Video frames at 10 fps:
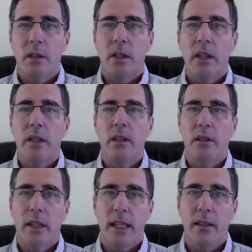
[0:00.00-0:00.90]
in
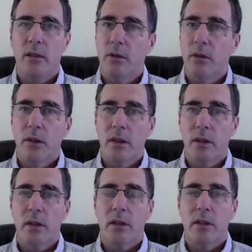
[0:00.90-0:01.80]
Latin, or
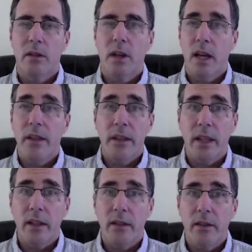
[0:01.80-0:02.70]
I
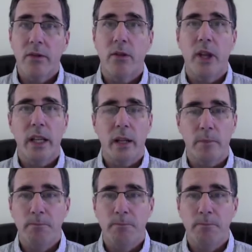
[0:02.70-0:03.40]
think, therefore I am.